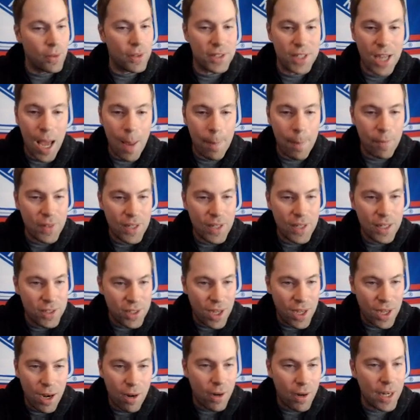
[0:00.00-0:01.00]
the top of the
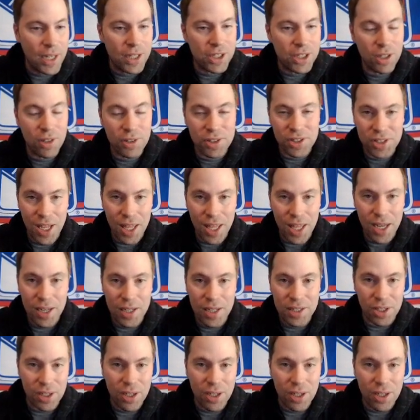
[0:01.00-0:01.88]
entire N H L standings